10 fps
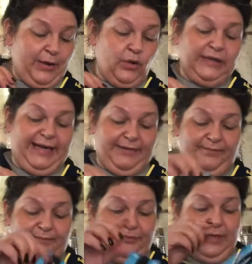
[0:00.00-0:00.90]
go cleaning.
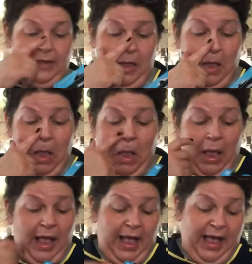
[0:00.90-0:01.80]

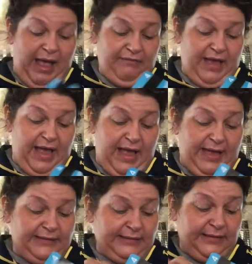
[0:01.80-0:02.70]
I've
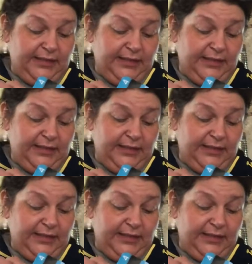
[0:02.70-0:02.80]
got